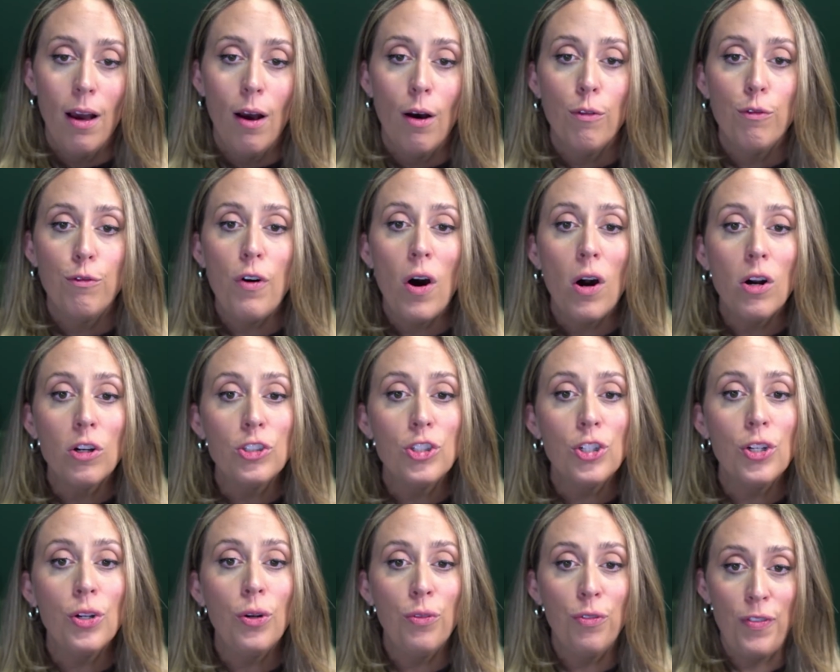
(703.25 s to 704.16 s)

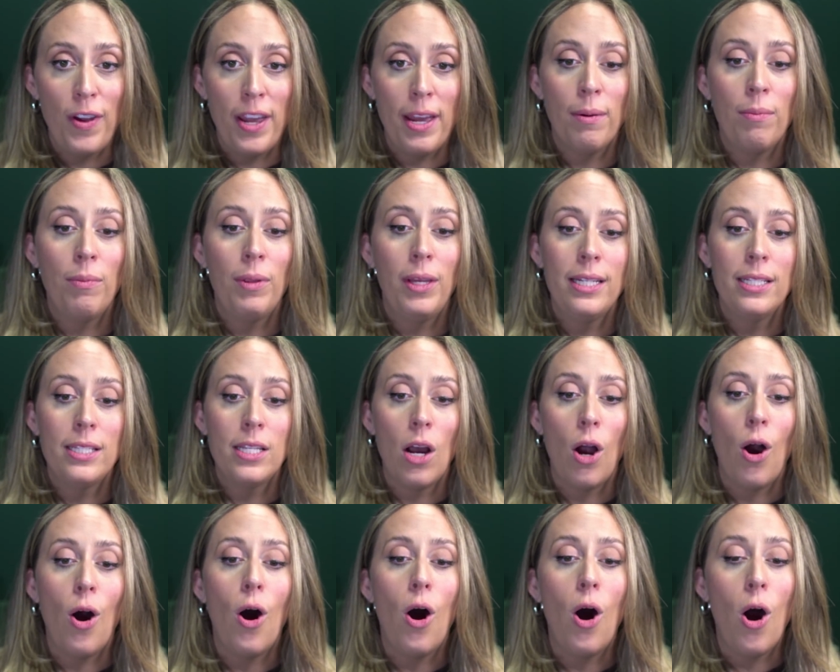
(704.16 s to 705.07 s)
Functional families
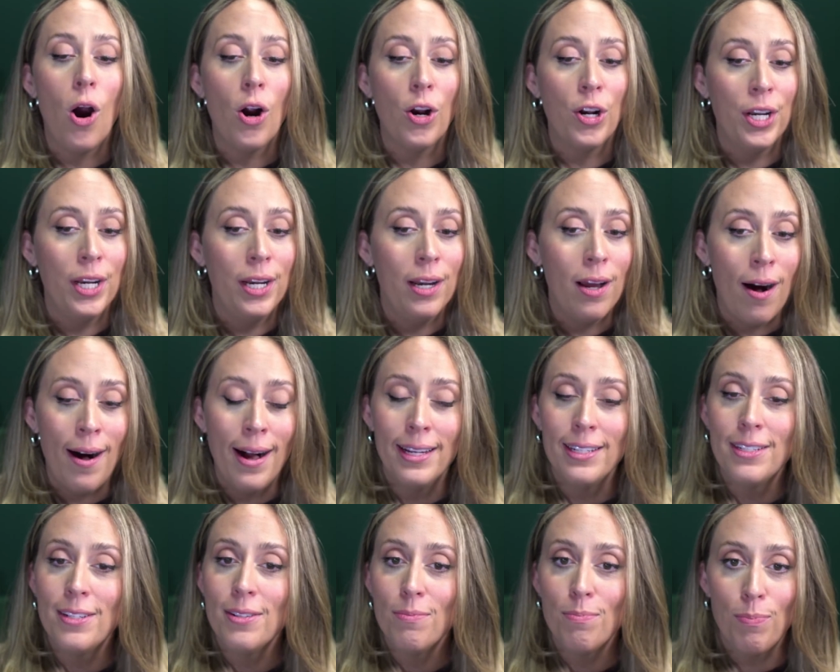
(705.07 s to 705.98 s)
are
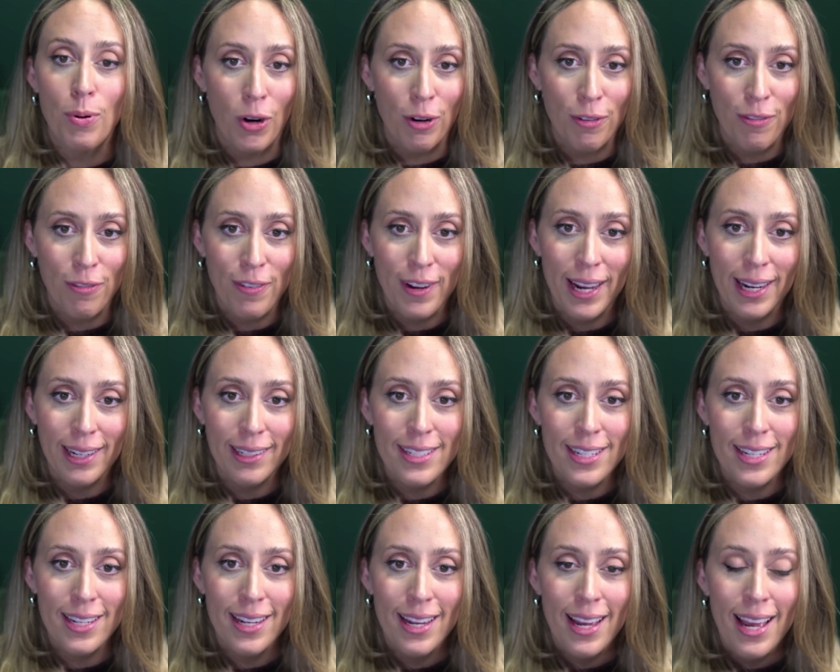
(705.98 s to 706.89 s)
not
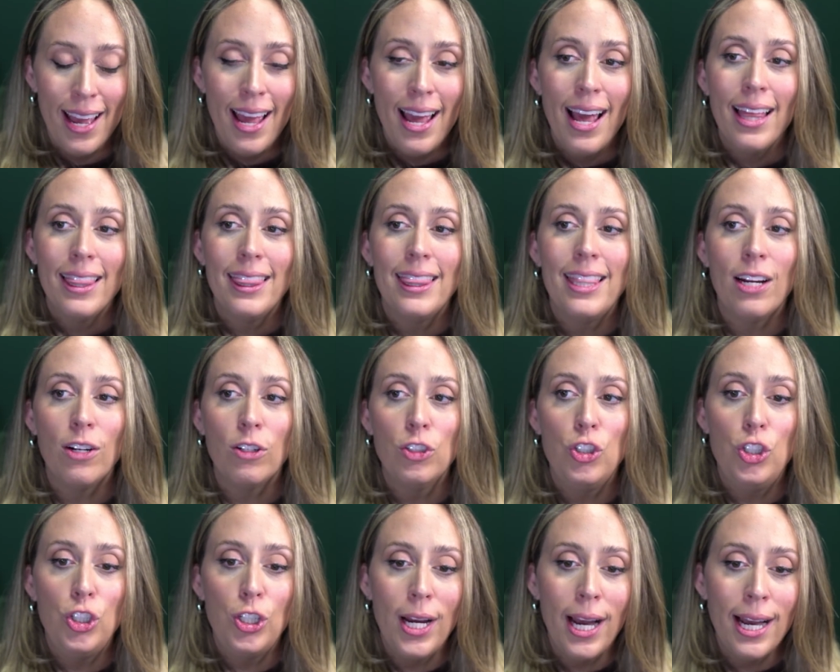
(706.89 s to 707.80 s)
perfect. They're
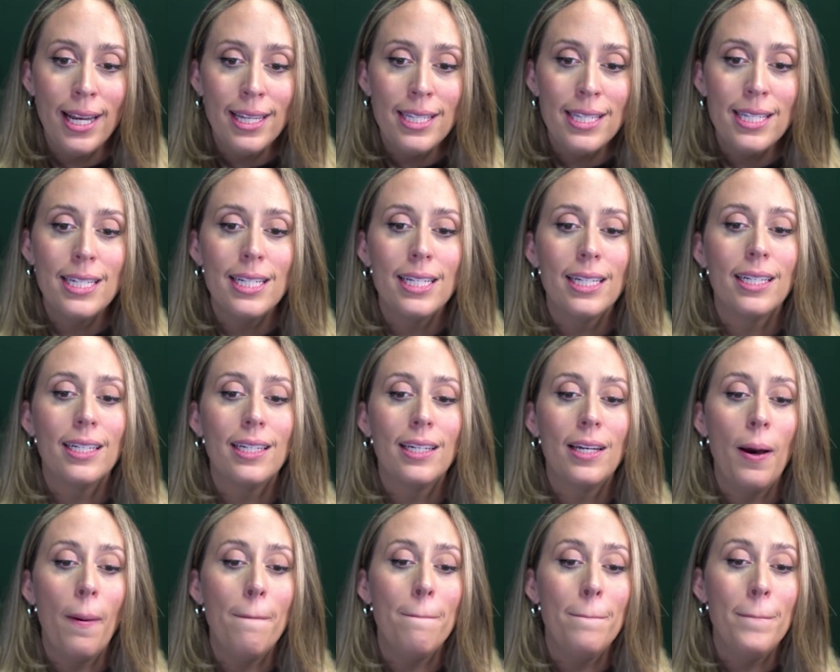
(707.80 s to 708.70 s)
just
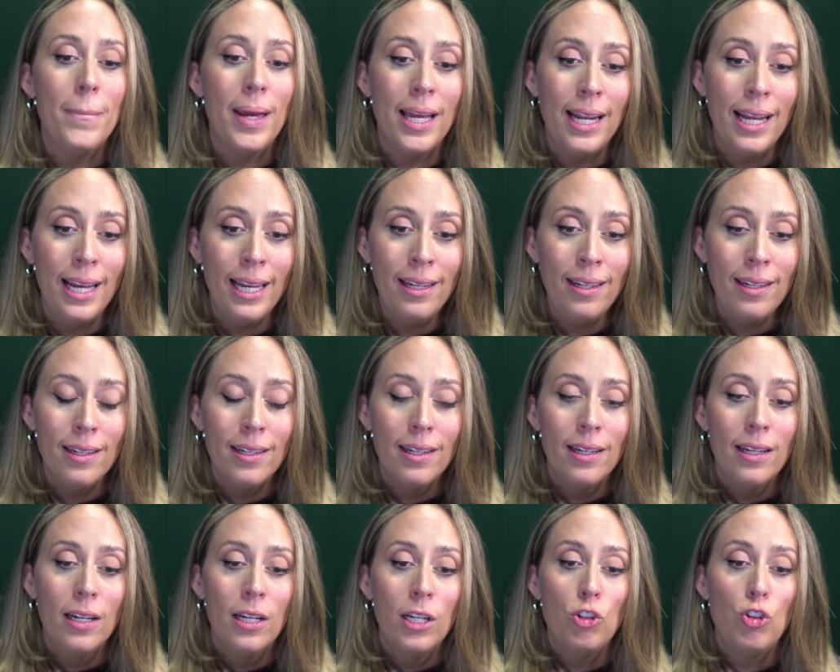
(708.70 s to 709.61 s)
committed
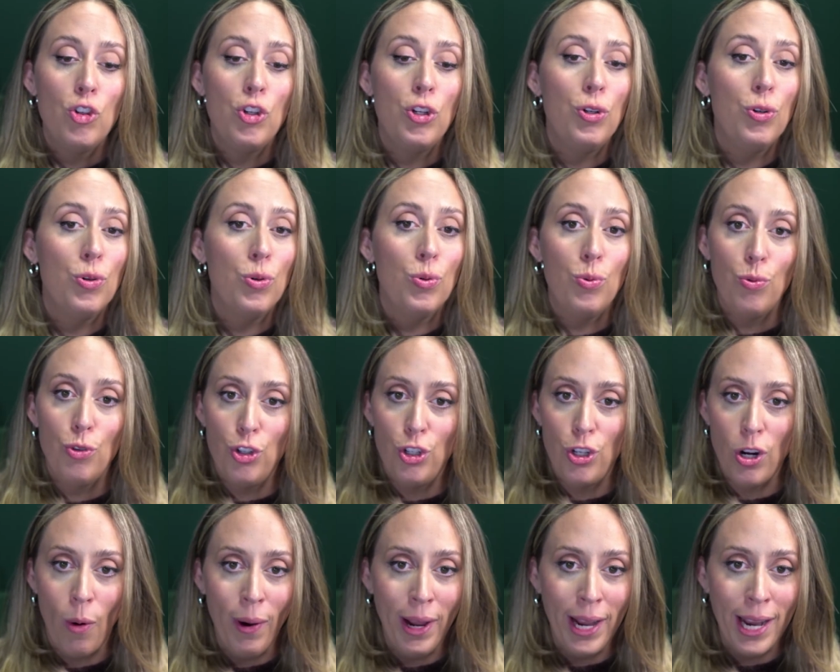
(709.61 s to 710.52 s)
to
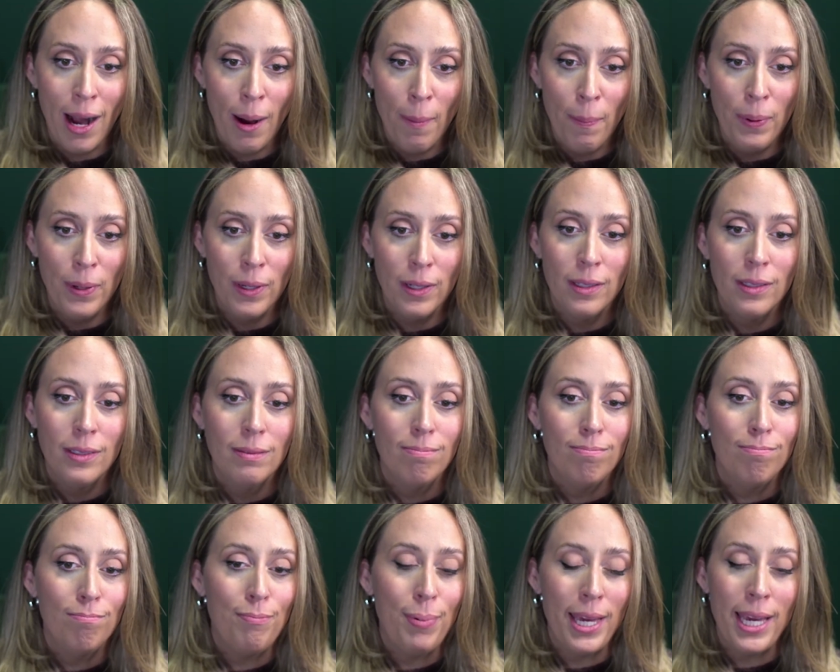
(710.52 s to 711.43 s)
showing up,
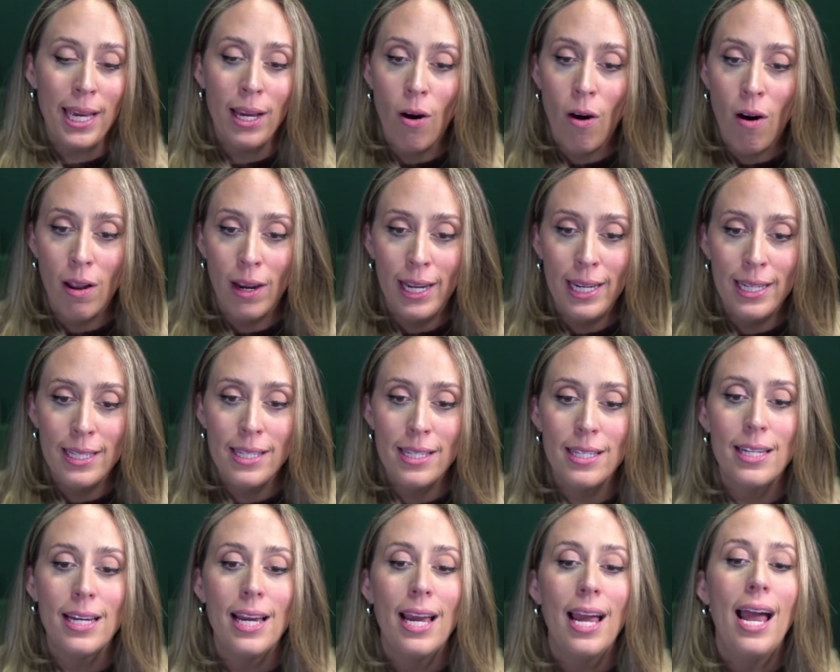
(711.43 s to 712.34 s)
being
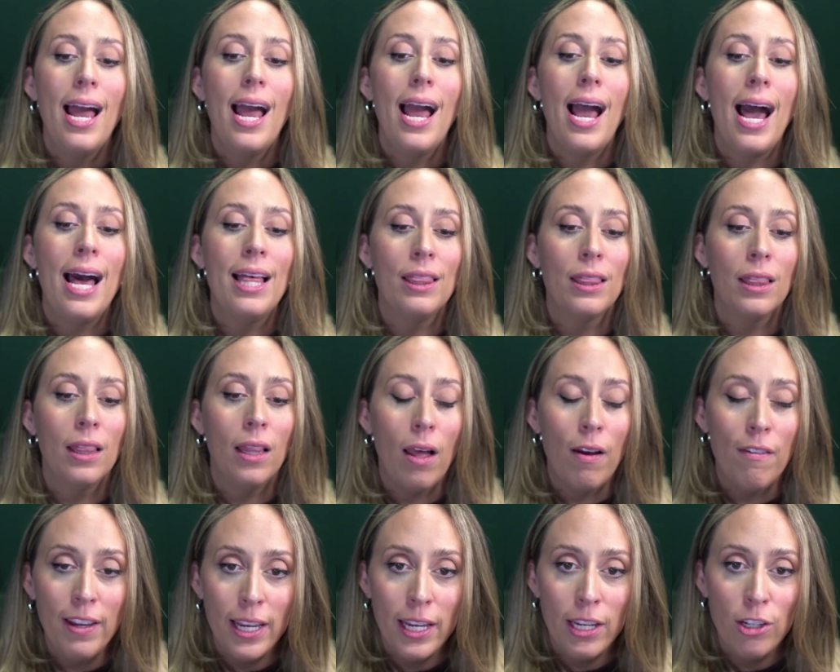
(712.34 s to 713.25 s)
honest, and
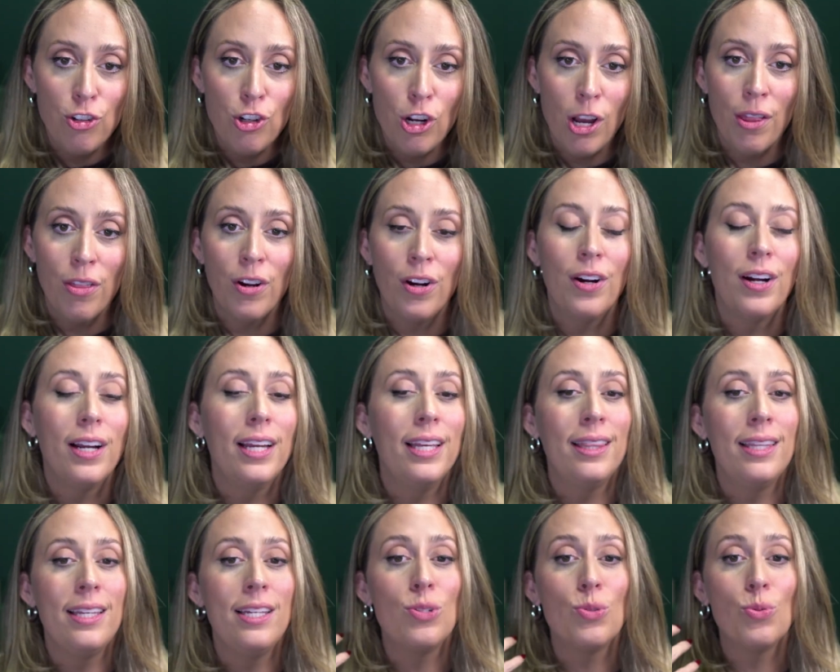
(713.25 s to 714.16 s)
loving each other in
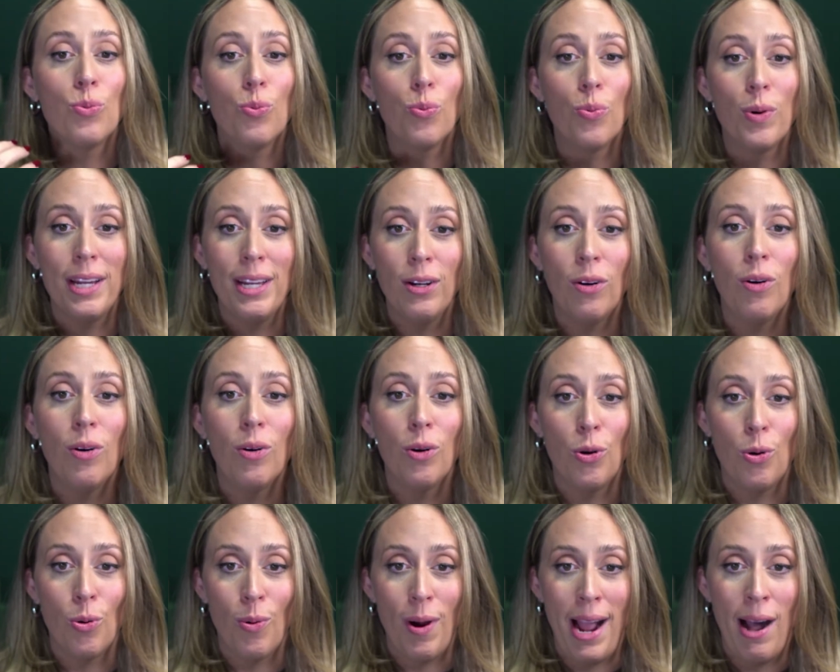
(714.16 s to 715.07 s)
these real
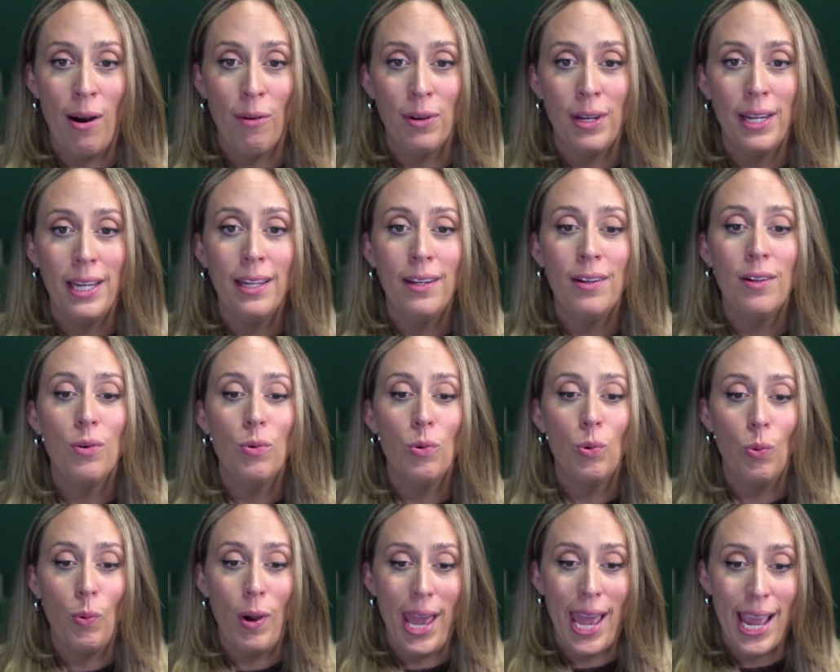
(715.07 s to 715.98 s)
grounded
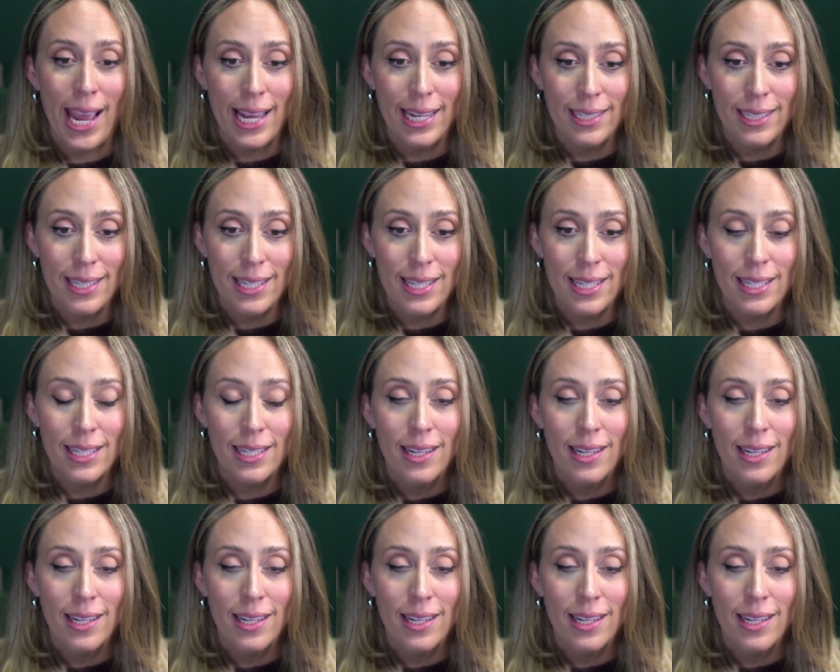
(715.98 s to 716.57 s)
ways.